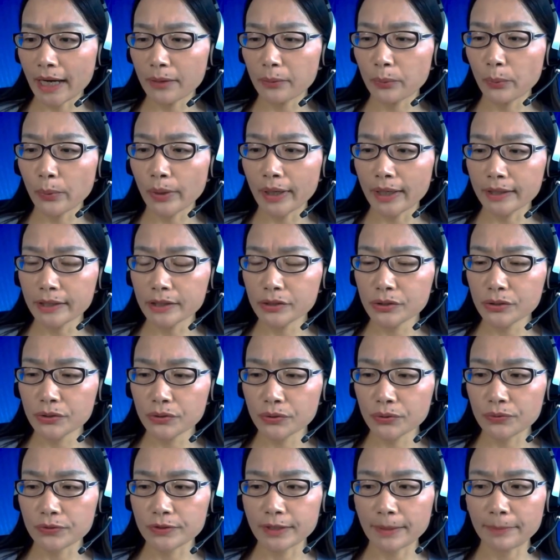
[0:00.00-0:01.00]
are willing
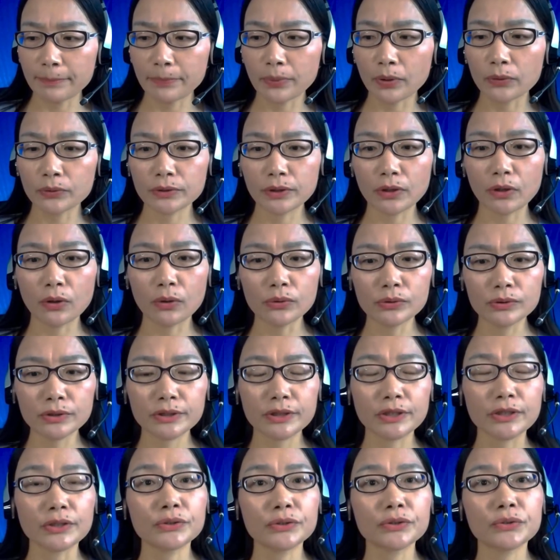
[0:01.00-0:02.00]
to support
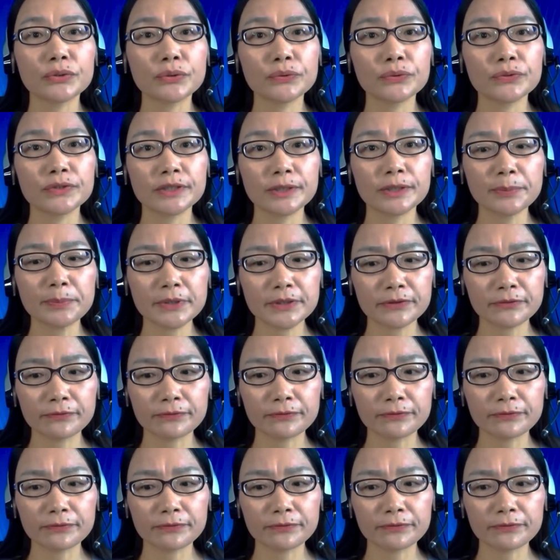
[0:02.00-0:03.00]
owner to
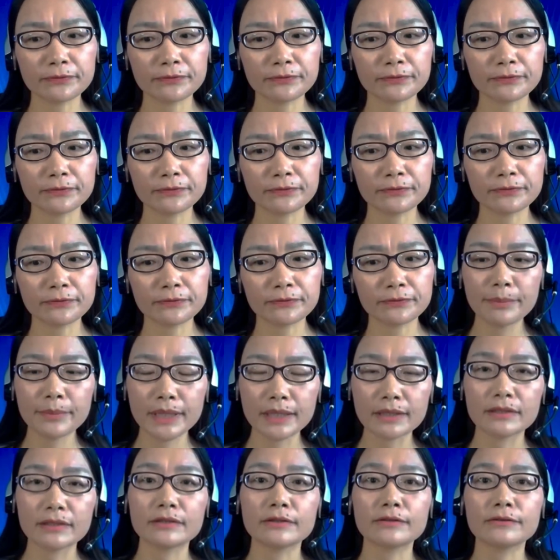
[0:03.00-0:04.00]
specify the
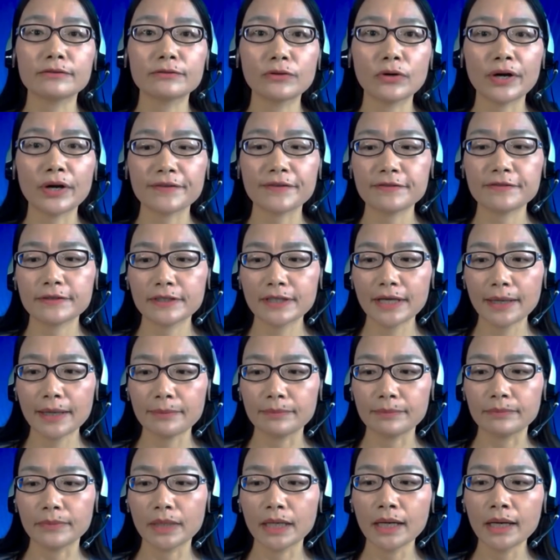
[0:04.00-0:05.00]
requirement for
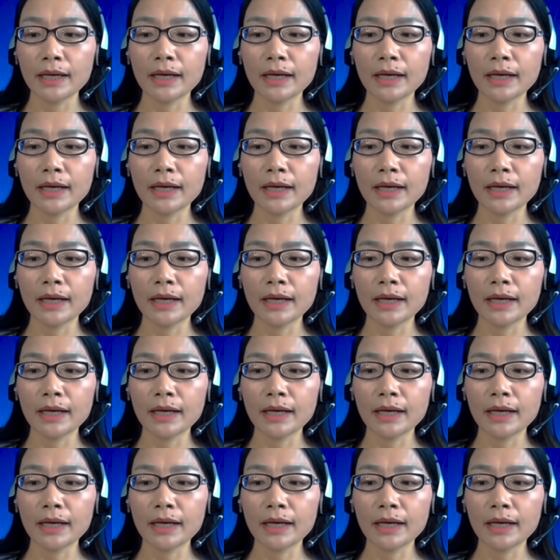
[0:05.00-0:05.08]
FCM